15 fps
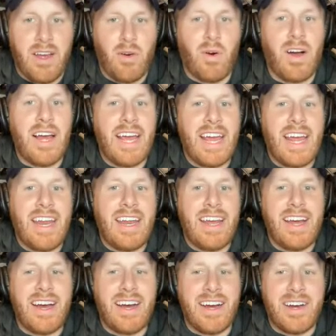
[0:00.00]
Well,
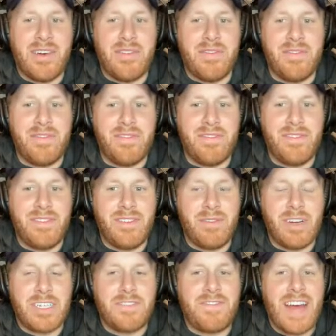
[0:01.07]
and
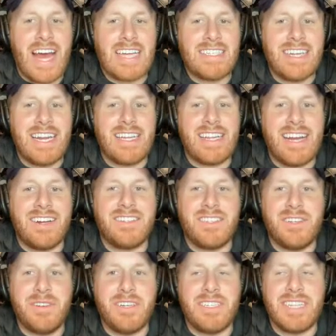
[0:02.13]
what's fascinating there
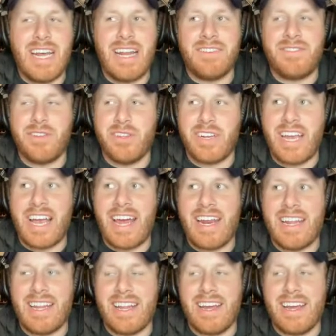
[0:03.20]
too is that if you look at it,